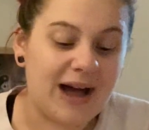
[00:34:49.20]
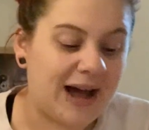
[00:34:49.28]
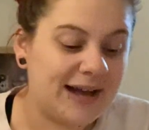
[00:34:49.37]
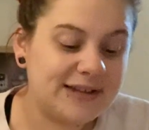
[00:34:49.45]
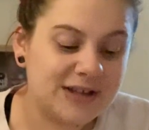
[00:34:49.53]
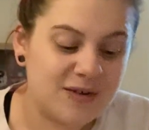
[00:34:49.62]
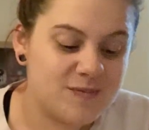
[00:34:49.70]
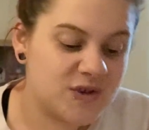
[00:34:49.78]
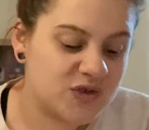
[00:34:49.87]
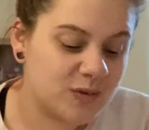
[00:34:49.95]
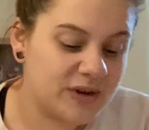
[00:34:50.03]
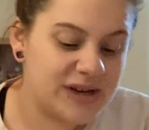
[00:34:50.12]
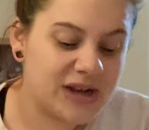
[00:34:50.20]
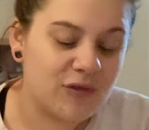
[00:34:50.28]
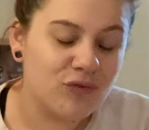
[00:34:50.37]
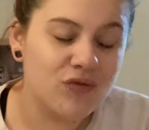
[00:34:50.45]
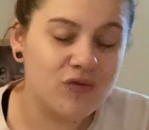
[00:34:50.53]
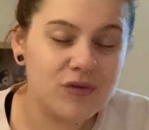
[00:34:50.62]
I love this reading. I
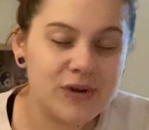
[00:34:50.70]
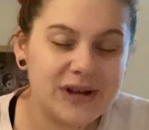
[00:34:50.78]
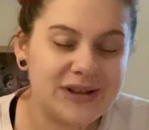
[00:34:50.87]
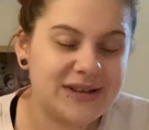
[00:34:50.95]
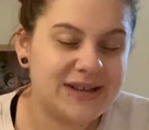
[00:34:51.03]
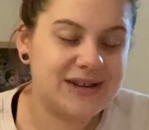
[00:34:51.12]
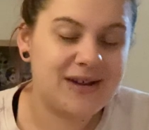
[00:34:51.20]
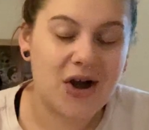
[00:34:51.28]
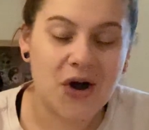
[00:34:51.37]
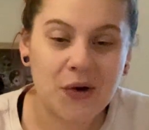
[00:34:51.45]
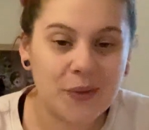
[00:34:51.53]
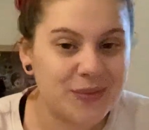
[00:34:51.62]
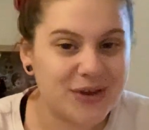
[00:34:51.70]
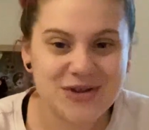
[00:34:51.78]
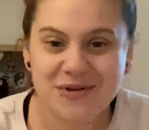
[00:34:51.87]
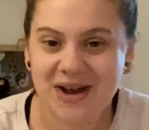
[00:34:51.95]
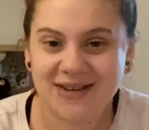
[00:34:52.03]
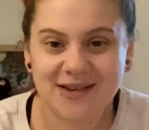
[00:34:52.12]
really hope that you
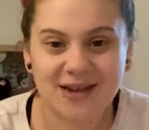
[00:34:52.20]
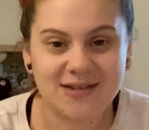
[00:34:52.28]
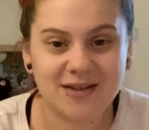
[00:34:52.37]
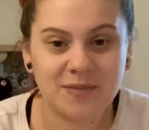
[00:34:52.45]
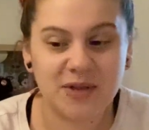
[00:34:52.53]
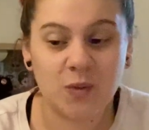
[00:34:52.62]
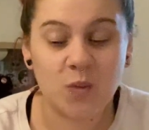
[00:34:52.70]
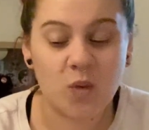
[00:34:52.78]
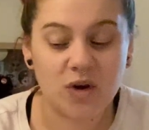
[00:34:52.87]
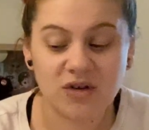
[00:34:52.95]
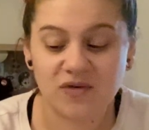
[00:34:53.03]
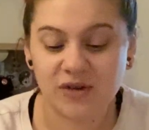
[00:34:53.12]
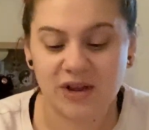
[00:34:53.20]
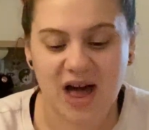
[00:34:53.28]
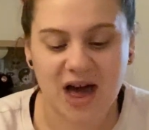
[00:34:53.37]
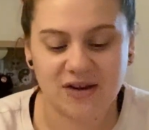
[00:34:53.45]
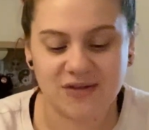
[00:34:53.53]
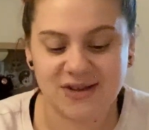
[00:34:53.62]
guys got something wonderful
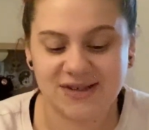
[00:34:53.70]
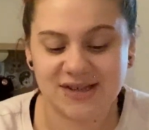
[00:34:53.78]
out of this,